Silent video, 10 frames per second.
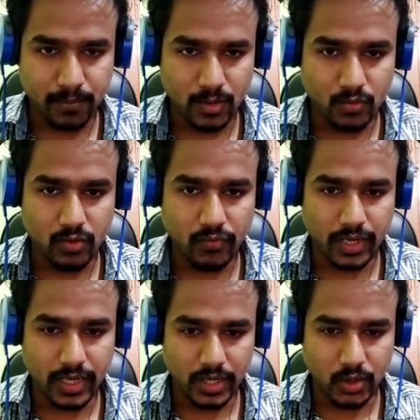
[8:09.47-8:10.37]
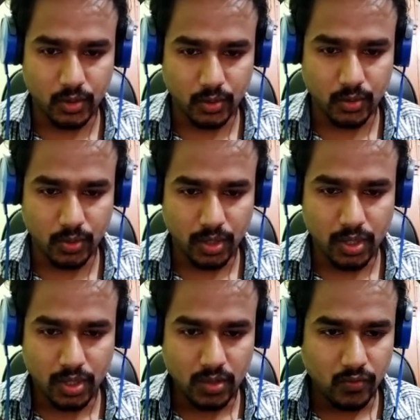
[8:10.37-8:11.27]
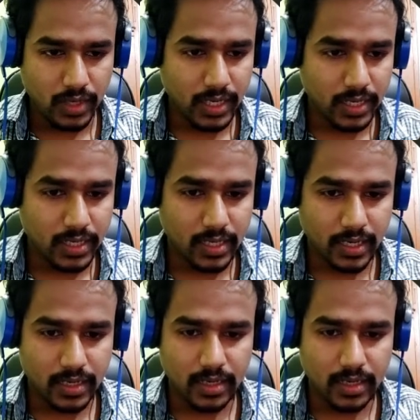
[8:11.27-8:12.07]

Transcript: What we can do, we can take